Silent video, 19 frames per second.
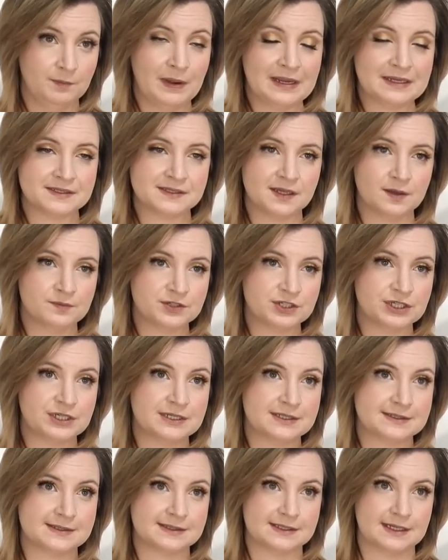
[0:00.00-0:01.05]
My assumption
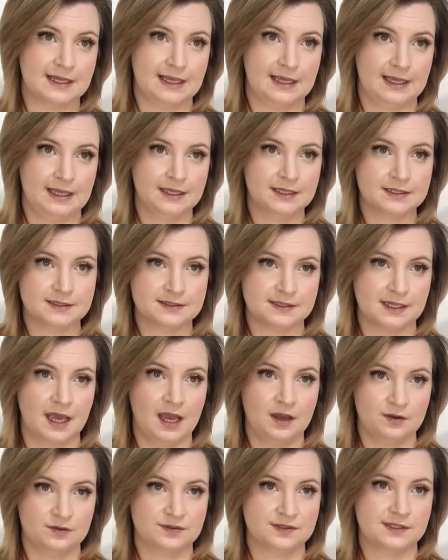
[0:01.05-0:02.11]
is his
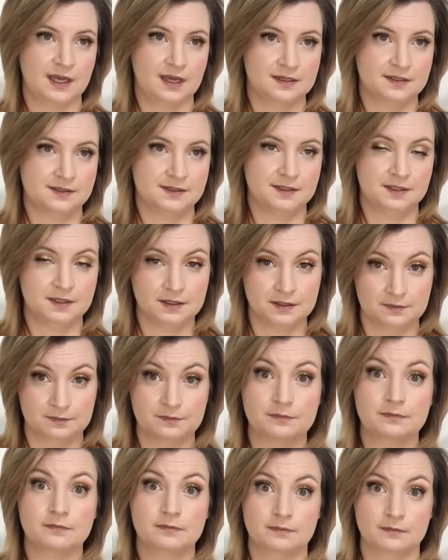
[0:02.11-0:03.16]
house has the
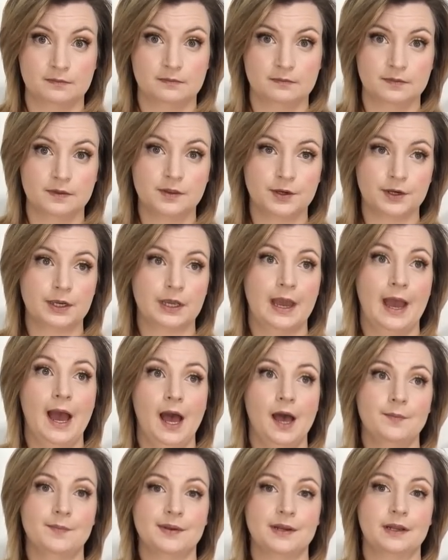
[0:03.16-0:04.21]
the
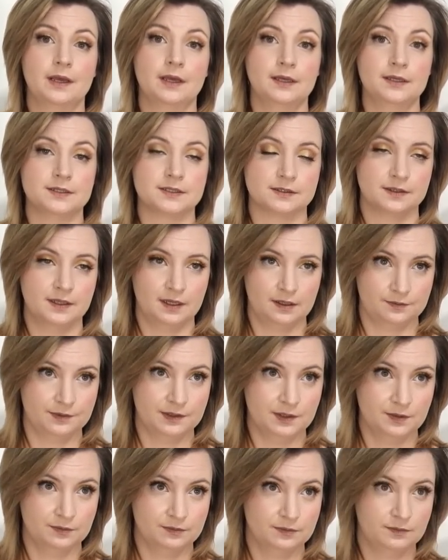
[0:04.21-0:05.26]
cabinet that
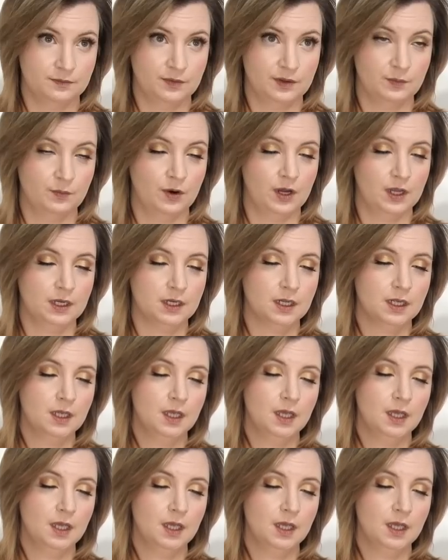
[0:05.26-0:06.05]
we, we want.